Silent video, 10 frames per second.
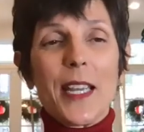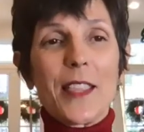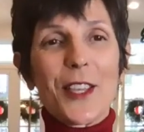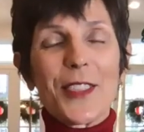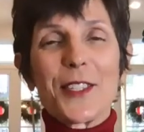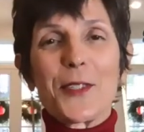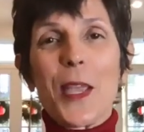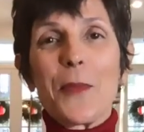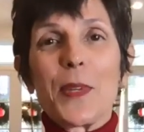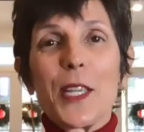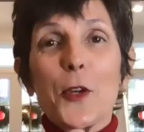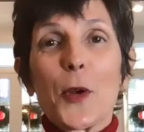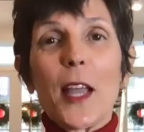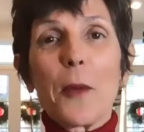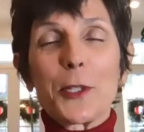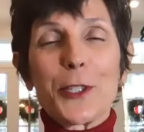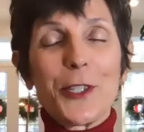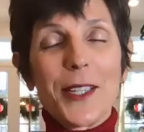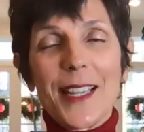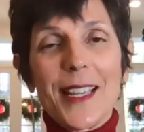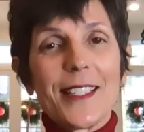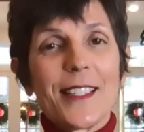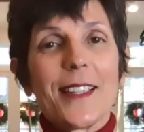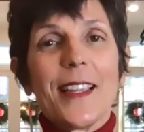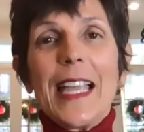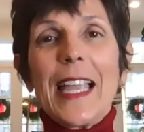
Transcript: I thought this might be a great opportunity to